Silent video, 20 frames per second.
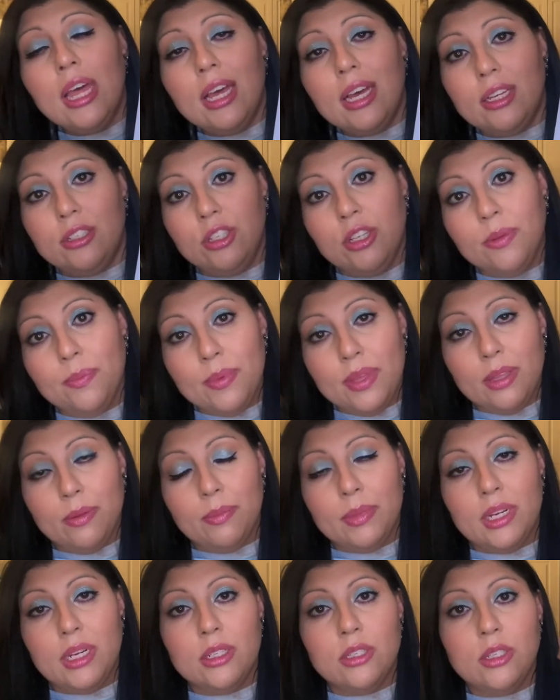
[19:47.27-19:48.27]
It took me a
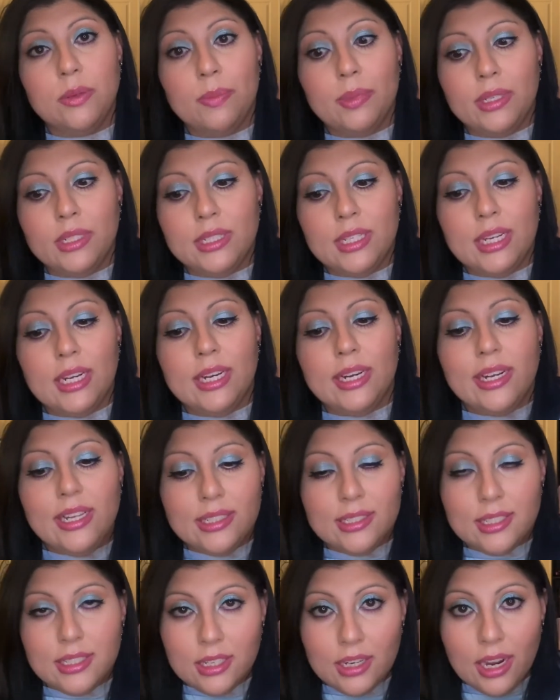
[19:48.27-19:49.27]
minute to build it, and I
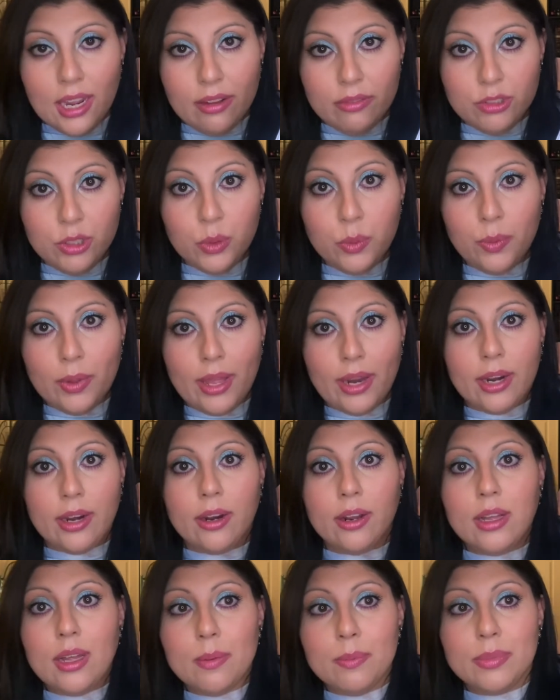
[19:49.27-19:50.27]
did have to wet it a
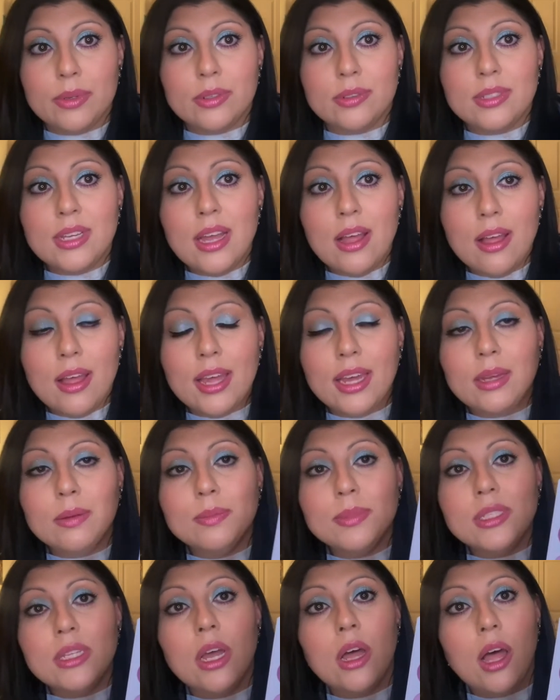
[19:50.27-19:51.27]
couple of
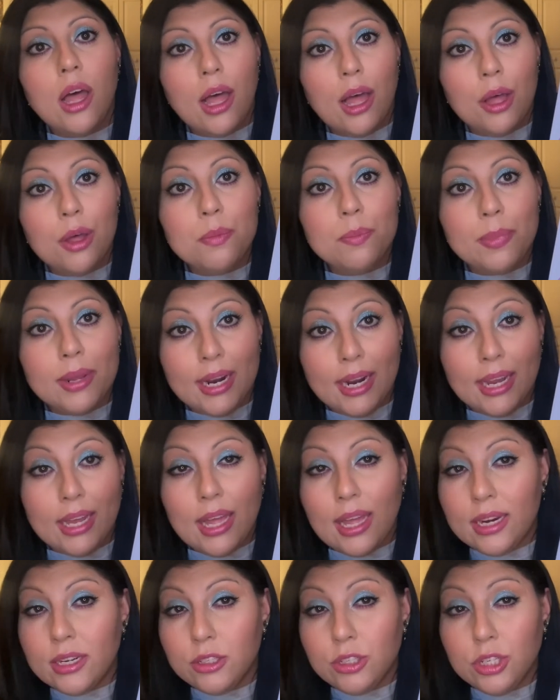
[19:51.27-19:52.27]
times, but I
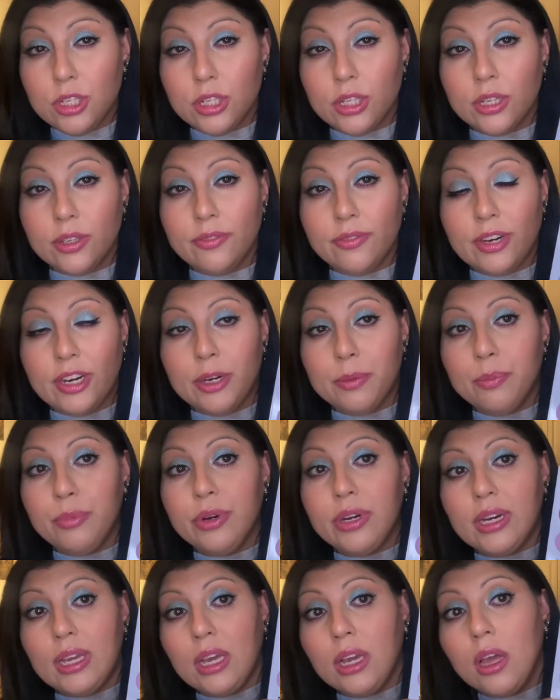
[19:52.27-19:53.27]
got it to look very
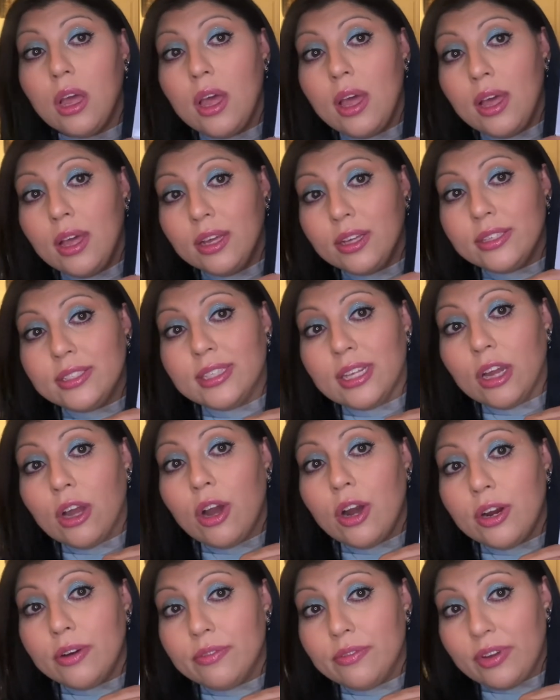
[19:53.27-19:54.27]
pretty because they
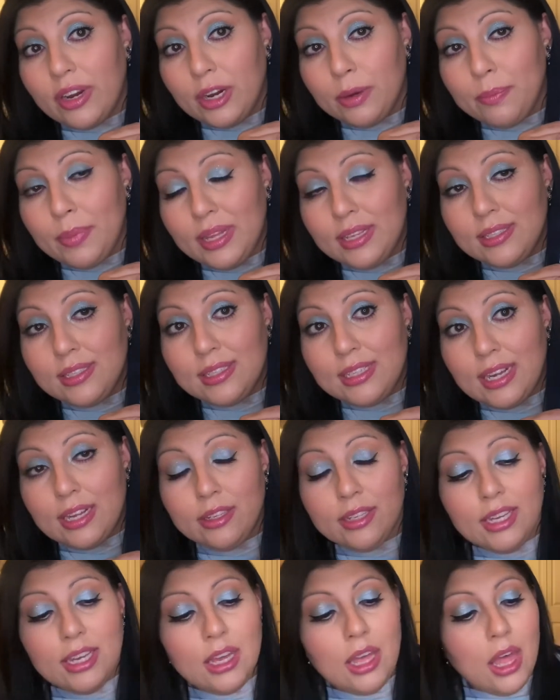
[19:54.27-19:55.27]
are very
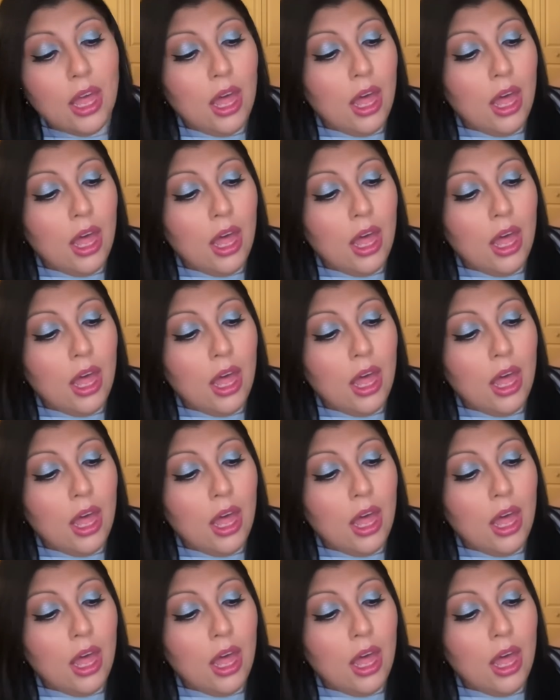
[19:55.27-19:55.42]
pastel-y.